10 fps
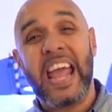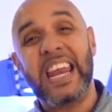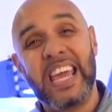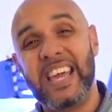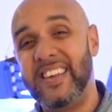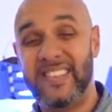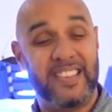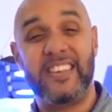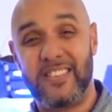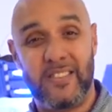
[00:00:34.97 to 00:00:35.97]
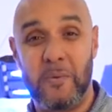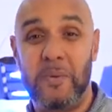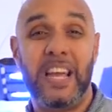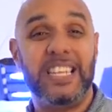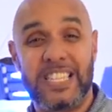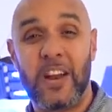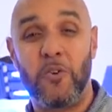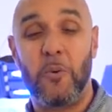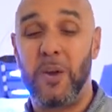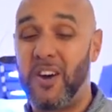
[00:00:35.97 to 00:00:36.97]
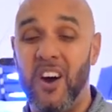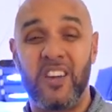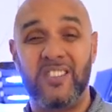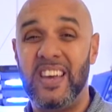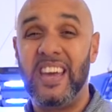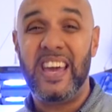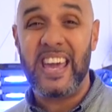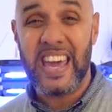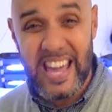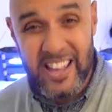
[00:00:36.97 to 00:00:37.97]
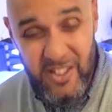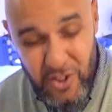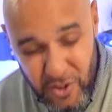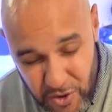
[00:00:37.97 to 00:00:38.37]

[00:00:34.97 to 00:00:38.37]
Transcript: any system in general because it is